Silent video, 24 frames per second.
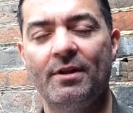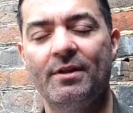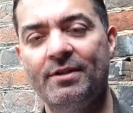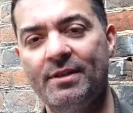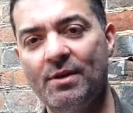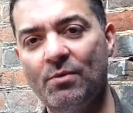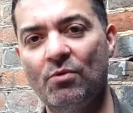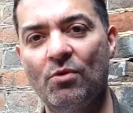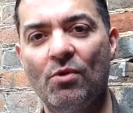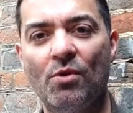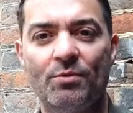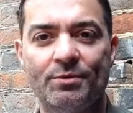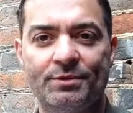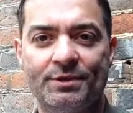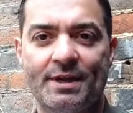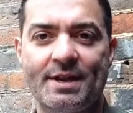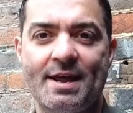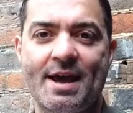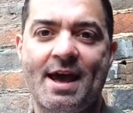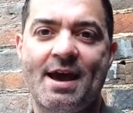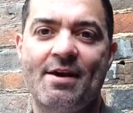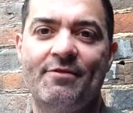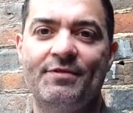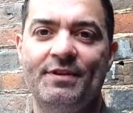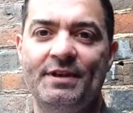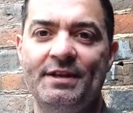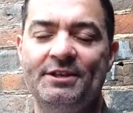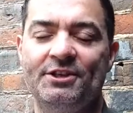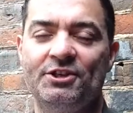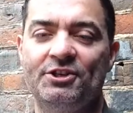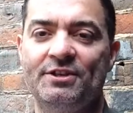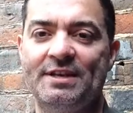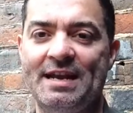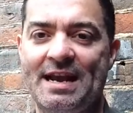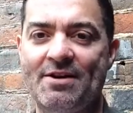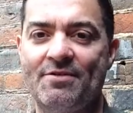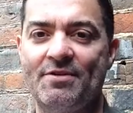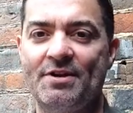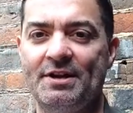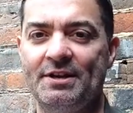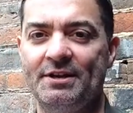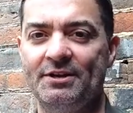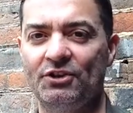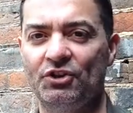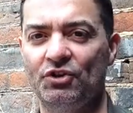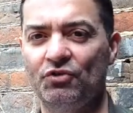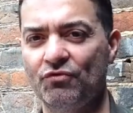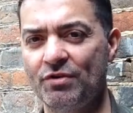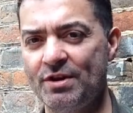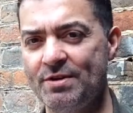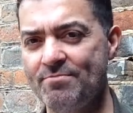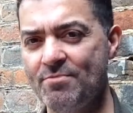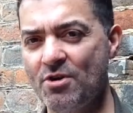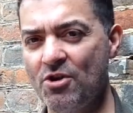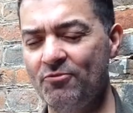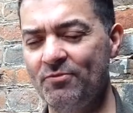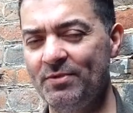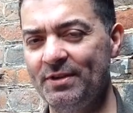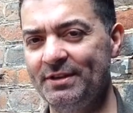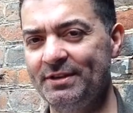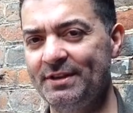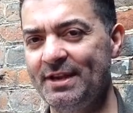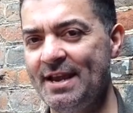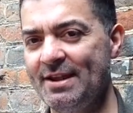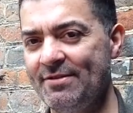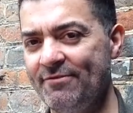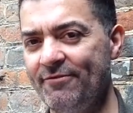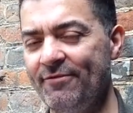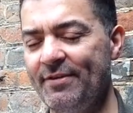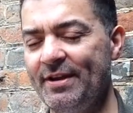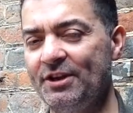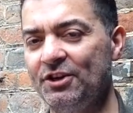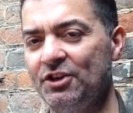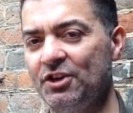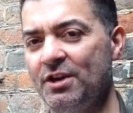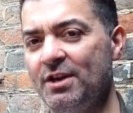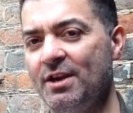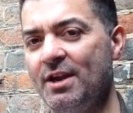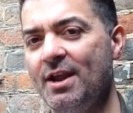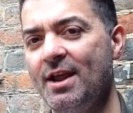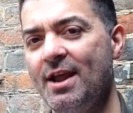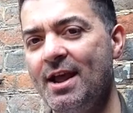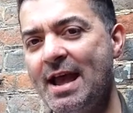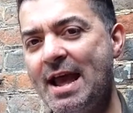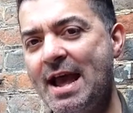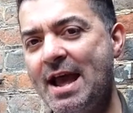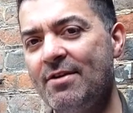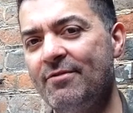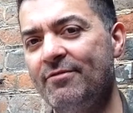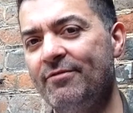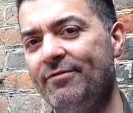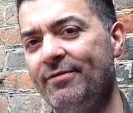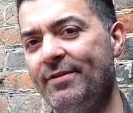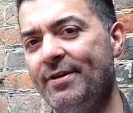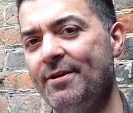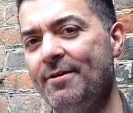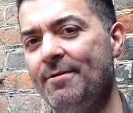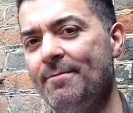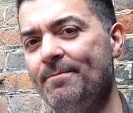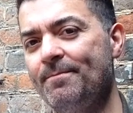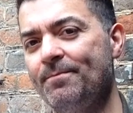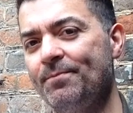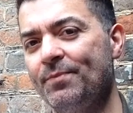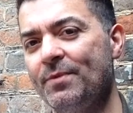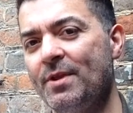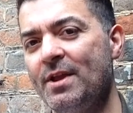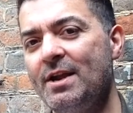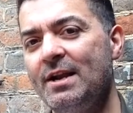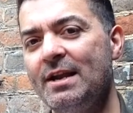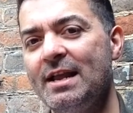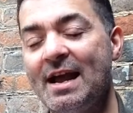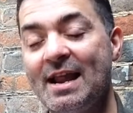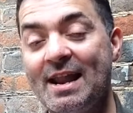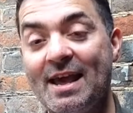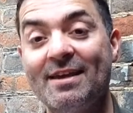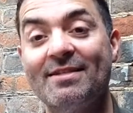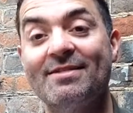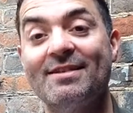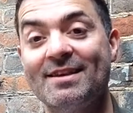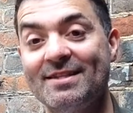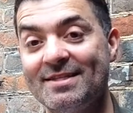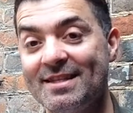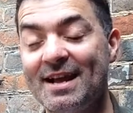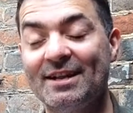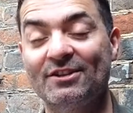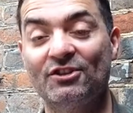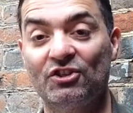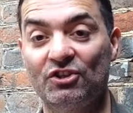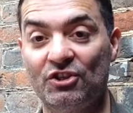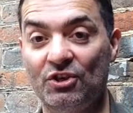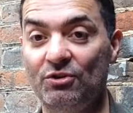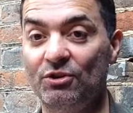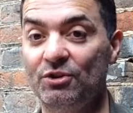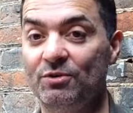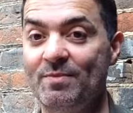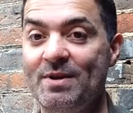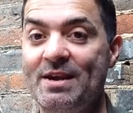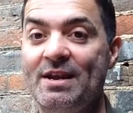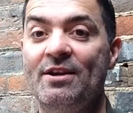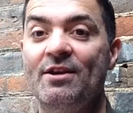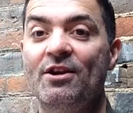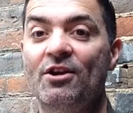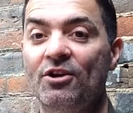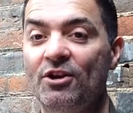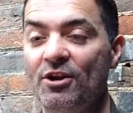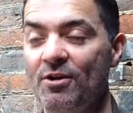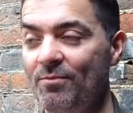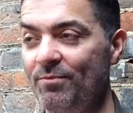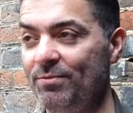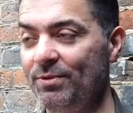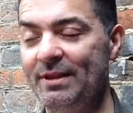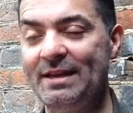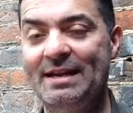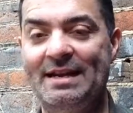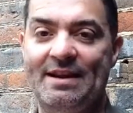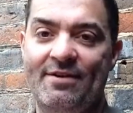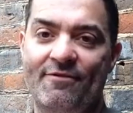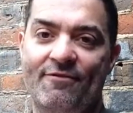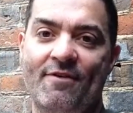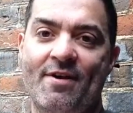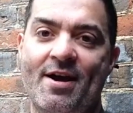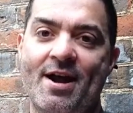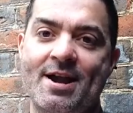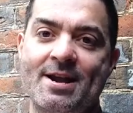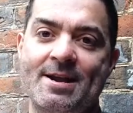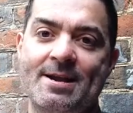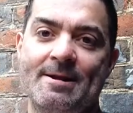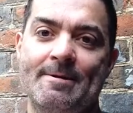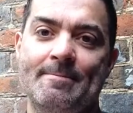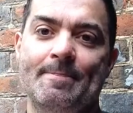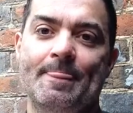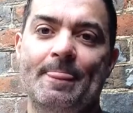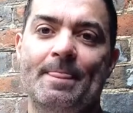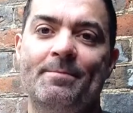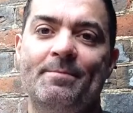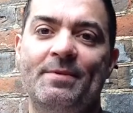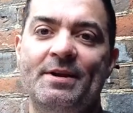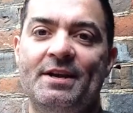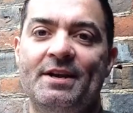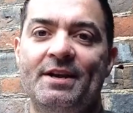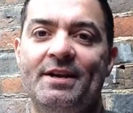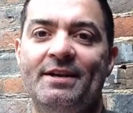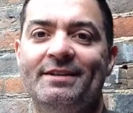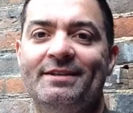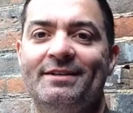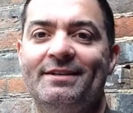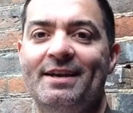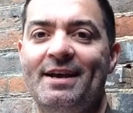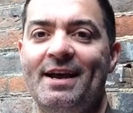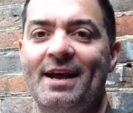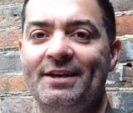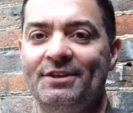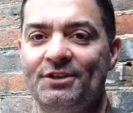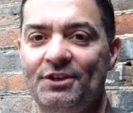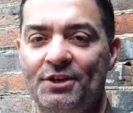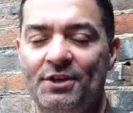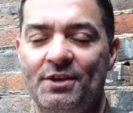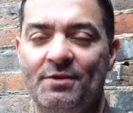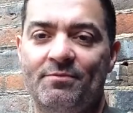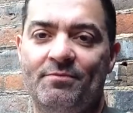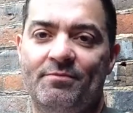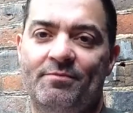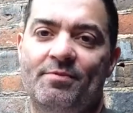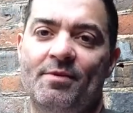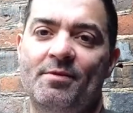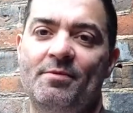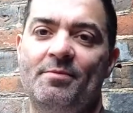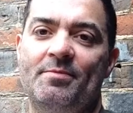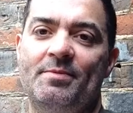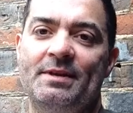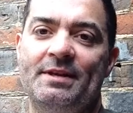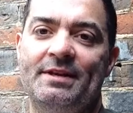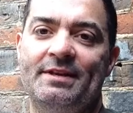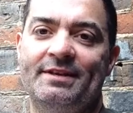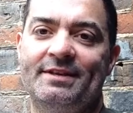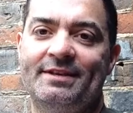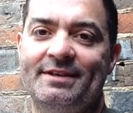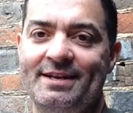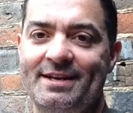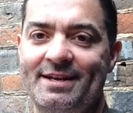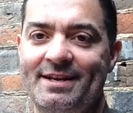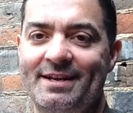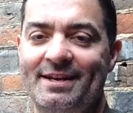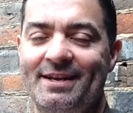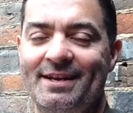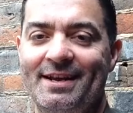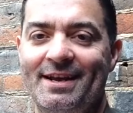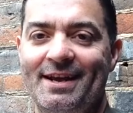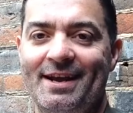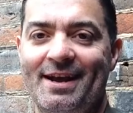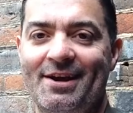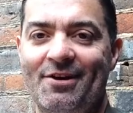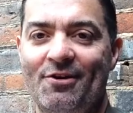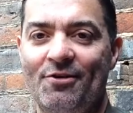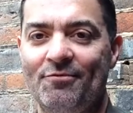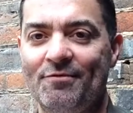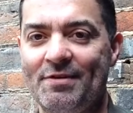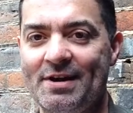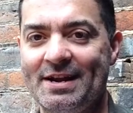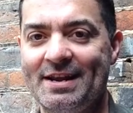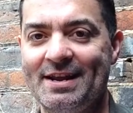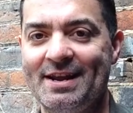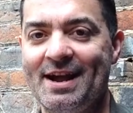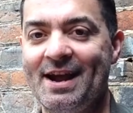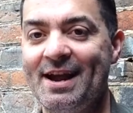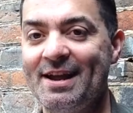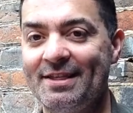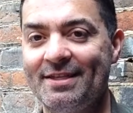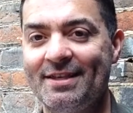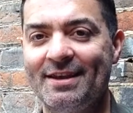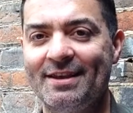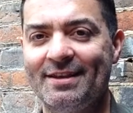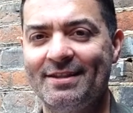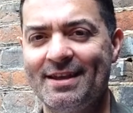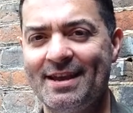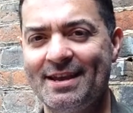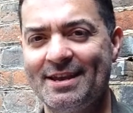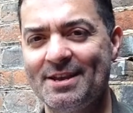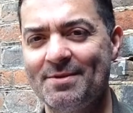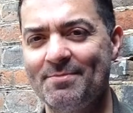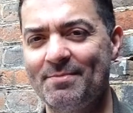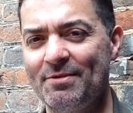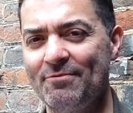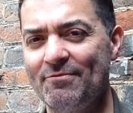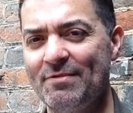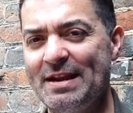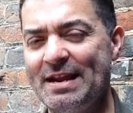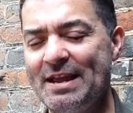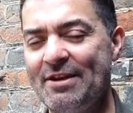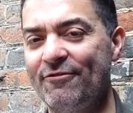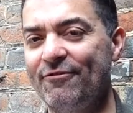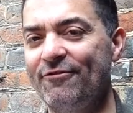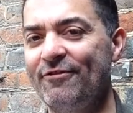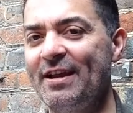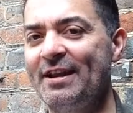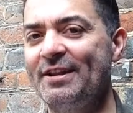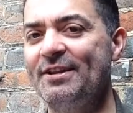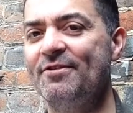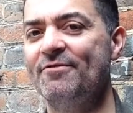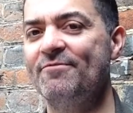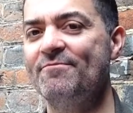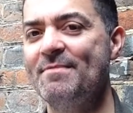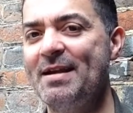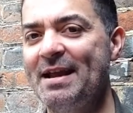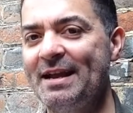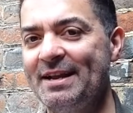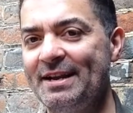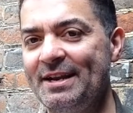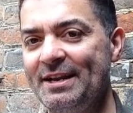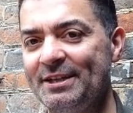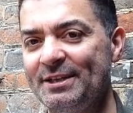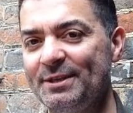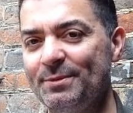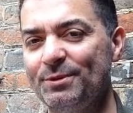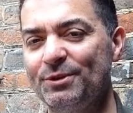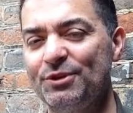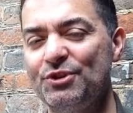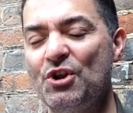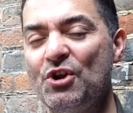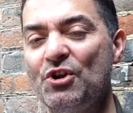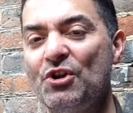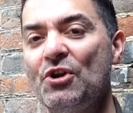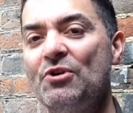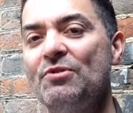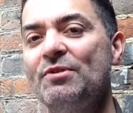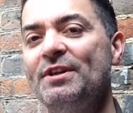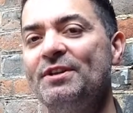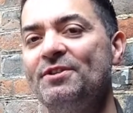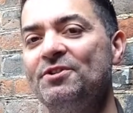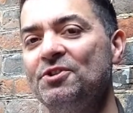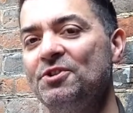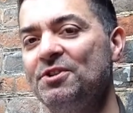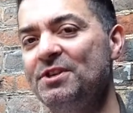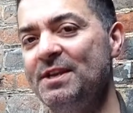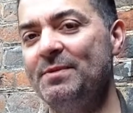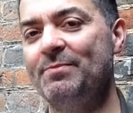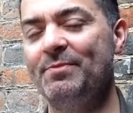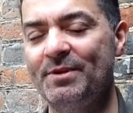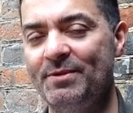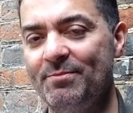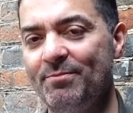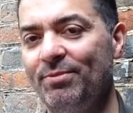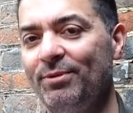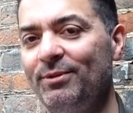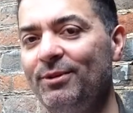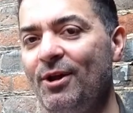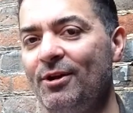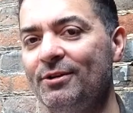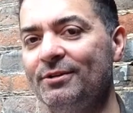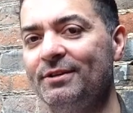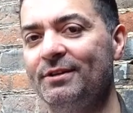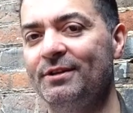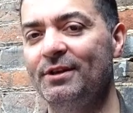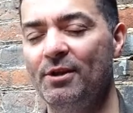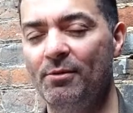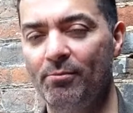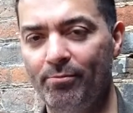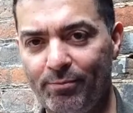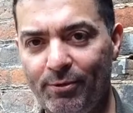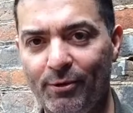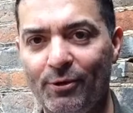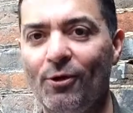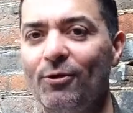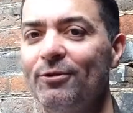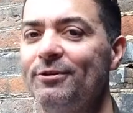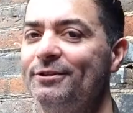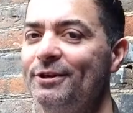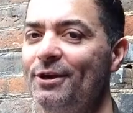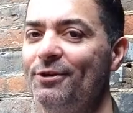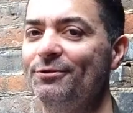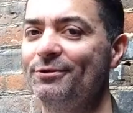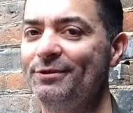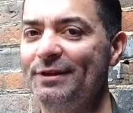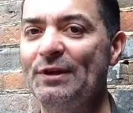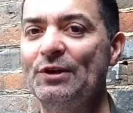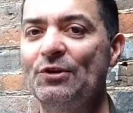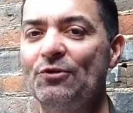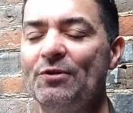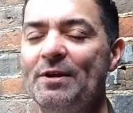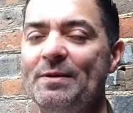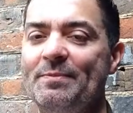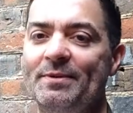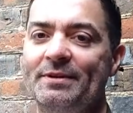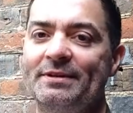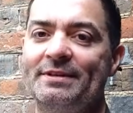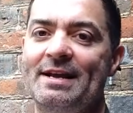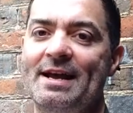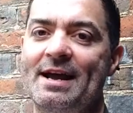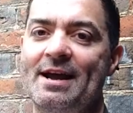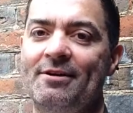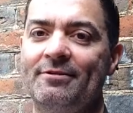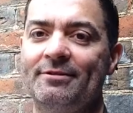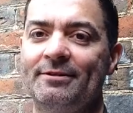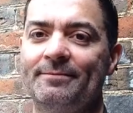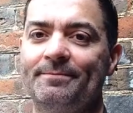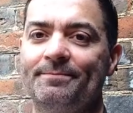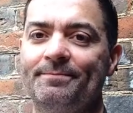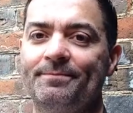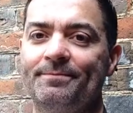then we're always going to have these staring at a screen moments in fiction and film. And I think that suits me completely fine because, as you can probably see already, I think they can be really effective mechanisms not only to deepen plot, but also to creep us out.